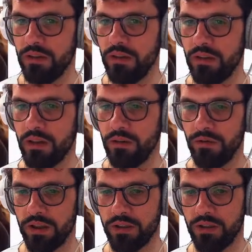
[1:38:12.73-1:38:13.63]
the kind of
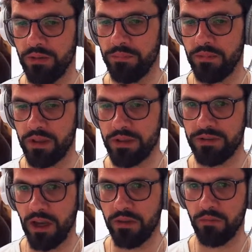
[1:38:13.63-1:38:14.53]
like design